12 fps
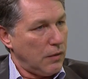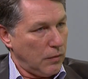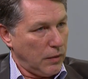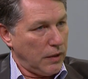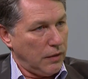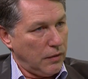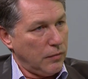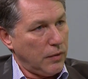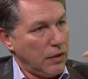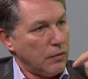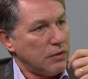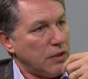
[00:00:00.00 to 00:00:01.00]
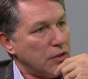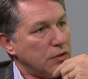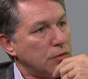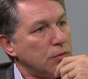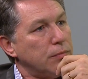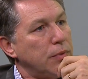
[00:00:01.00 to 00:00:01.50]
when when I was
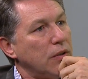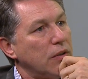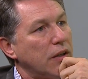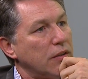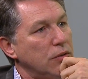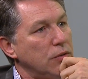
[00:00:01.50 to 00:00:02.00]
asked to build that